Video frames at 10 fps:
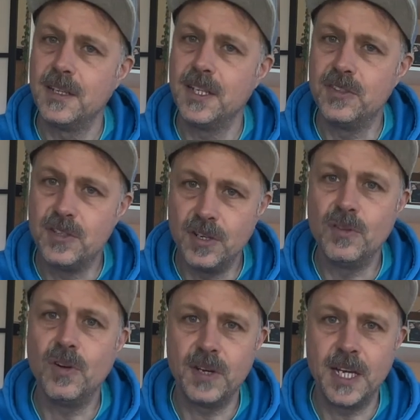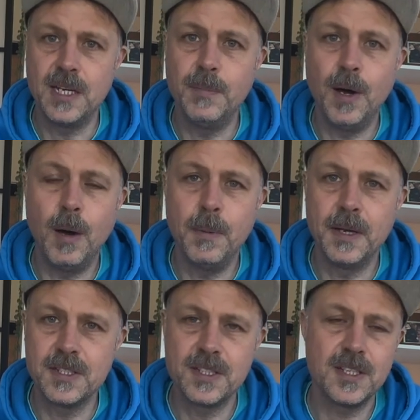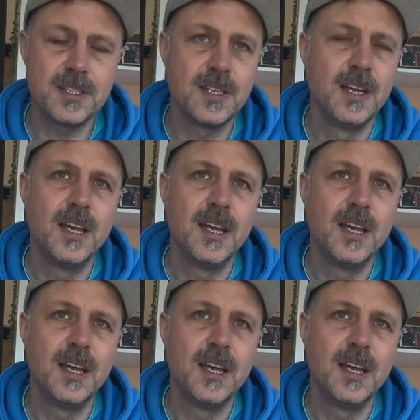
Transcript: You do not need a barb, and it's just